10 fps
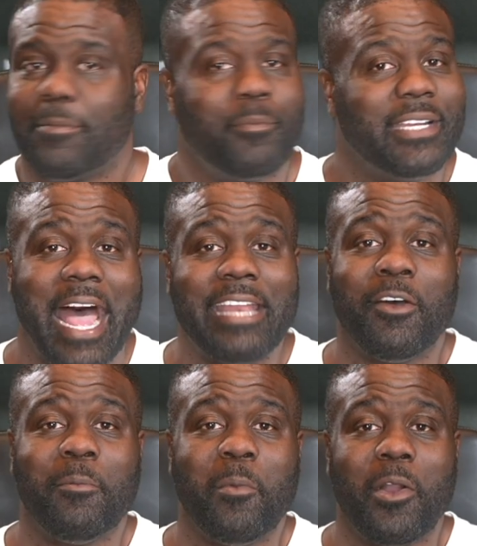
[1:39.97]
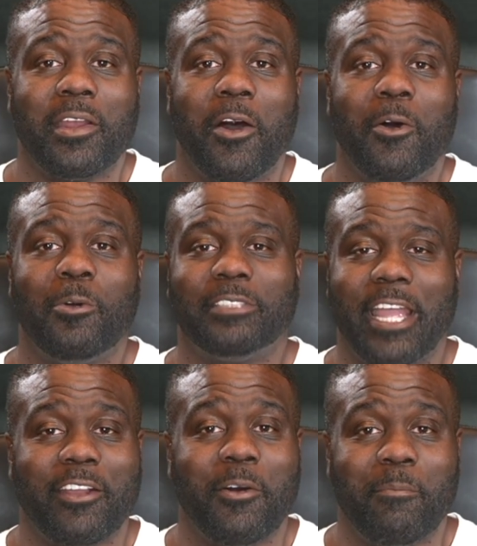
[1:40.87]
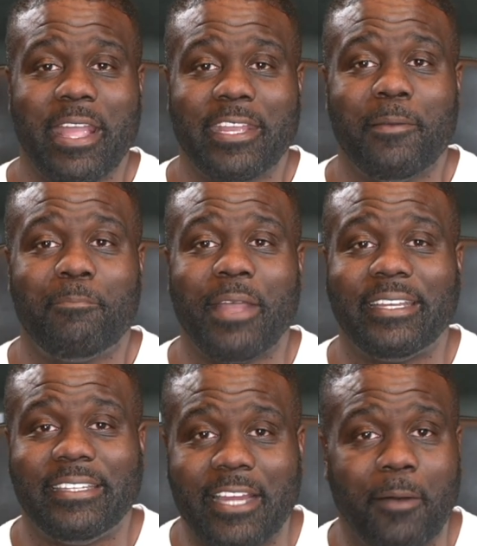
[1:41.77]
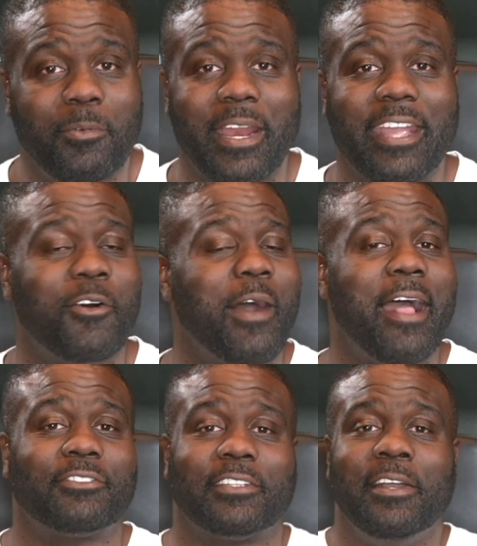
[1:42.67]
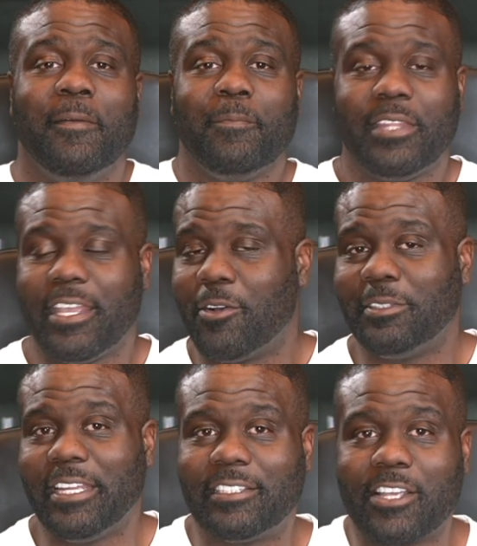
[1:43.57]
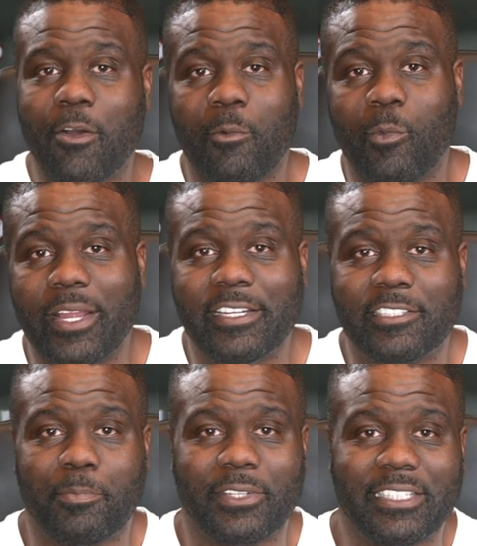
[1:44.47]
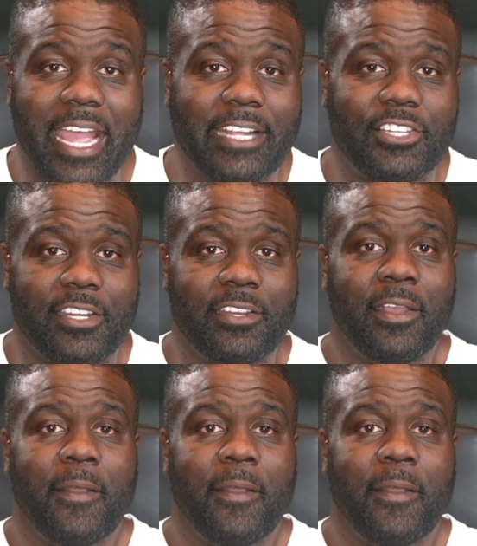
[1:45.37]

But not no more, though. They're going to make him pay double. They're going to need to go in witness protection.